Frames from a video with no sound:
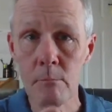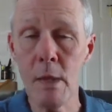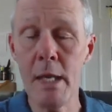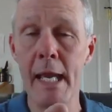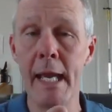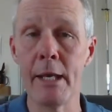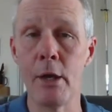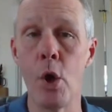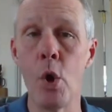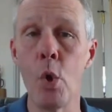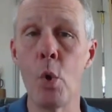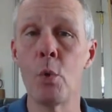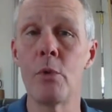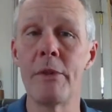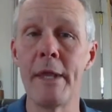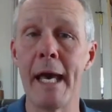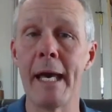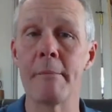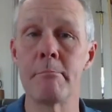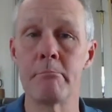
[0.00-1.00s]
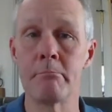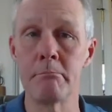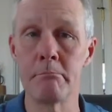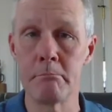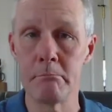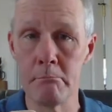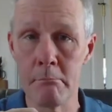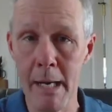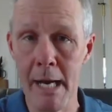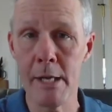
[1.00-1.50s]
and hold that
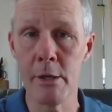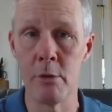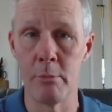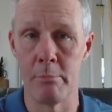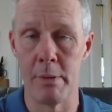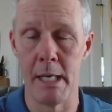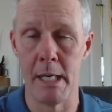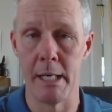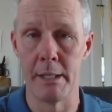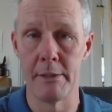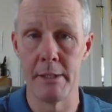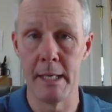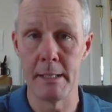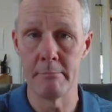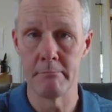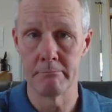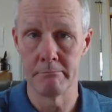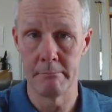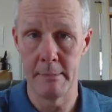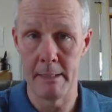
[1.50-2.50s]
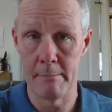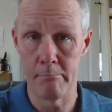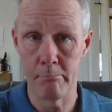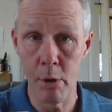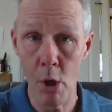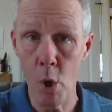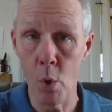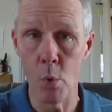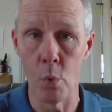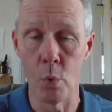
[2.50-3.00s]
monopod, that
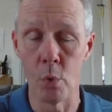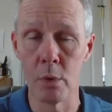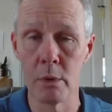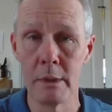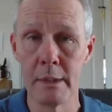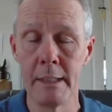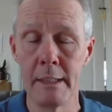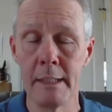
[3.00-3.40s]
pole,